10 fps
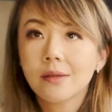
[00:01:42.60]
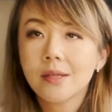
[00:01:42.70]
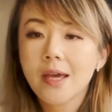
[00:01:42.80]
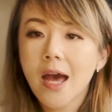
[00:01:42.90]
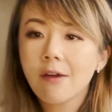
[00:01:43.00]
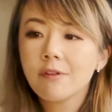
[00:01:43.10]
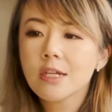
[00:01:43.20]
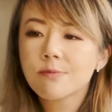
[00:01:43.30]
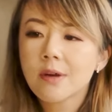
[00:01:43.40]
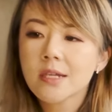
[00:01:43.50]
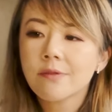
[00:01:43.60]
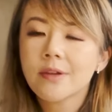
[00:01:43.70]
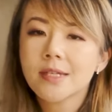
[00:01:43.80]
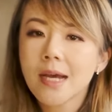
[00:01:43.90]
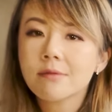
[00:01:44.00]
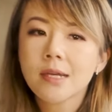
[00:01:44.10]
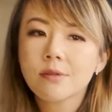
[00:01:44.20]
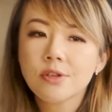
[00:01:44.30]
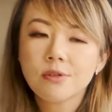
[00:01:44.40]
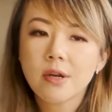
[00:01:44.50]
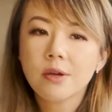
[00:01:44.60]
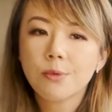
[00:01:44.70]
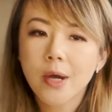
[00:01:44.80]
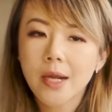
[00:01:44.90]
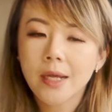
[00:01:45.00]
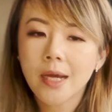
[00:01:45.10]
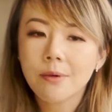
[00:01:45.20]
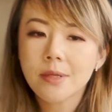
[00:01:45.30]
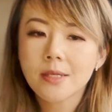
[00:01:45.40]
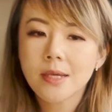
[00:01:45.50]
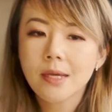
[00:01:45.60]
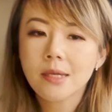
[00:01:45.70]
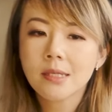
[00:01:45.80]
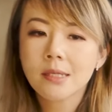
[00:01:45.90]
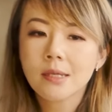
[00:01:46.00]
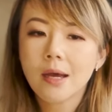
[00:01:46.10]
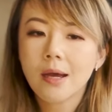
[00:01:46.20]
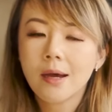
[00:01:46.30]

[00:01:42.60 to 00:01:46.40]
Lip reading: The average price of a downtown Toronto wedding, I would say, is